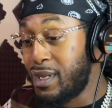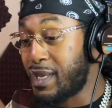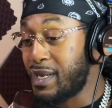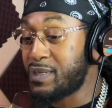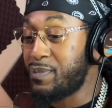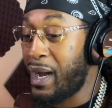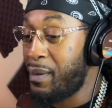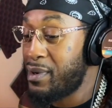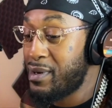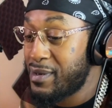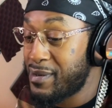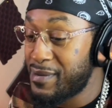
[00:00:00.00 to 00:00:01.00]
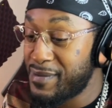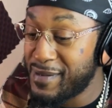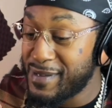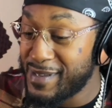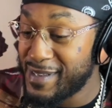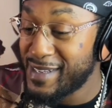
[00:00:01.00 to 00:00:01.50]
look at his mama down to
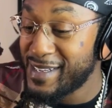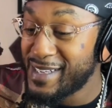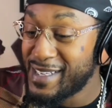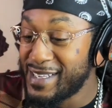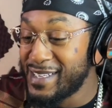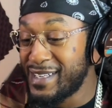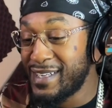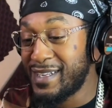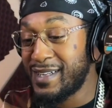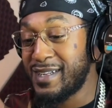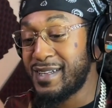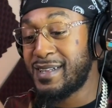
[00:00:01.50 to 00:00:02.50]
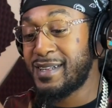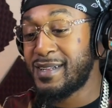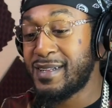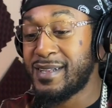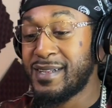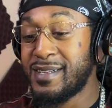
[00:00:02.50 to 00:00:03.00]
his house, and I just sat there for
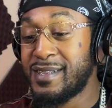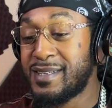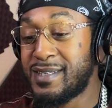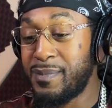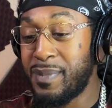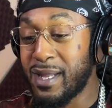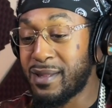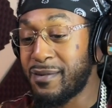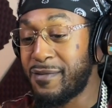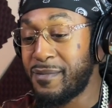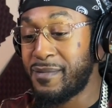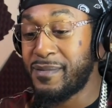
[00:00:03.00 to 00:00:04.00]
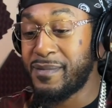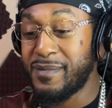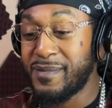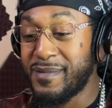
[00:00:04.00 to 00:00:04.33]
an hour, and then I came here.